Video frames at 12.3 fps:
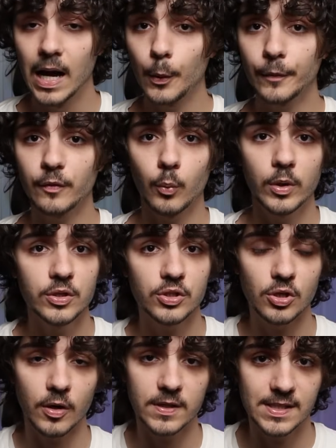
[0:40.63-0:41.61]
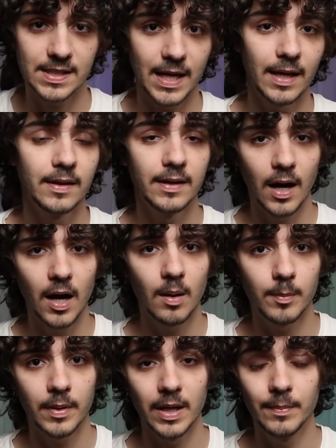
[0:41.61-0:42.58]
However, when you start scaling
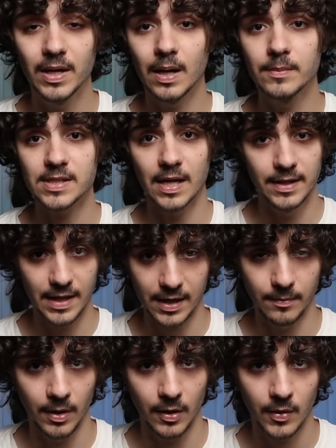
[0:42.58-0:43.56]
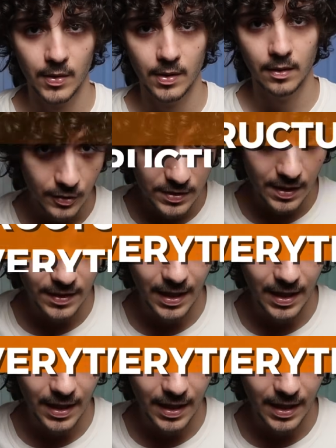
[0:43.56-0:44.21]
up, it becomes a nightmare. Here's the